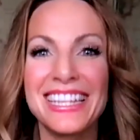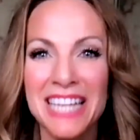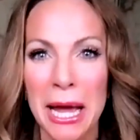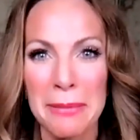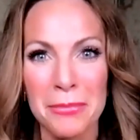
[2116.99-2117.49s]

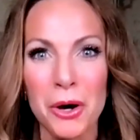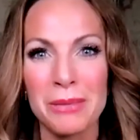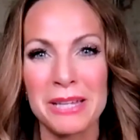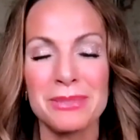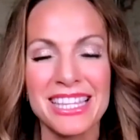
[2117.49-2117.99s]
type
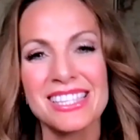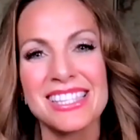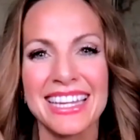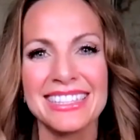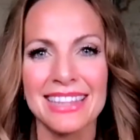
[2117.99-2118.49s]
moment, but they
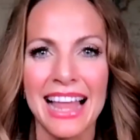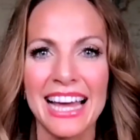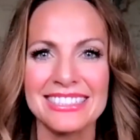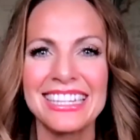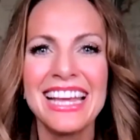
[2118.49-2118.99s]
say it in
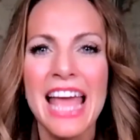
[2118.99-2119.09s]
Latin.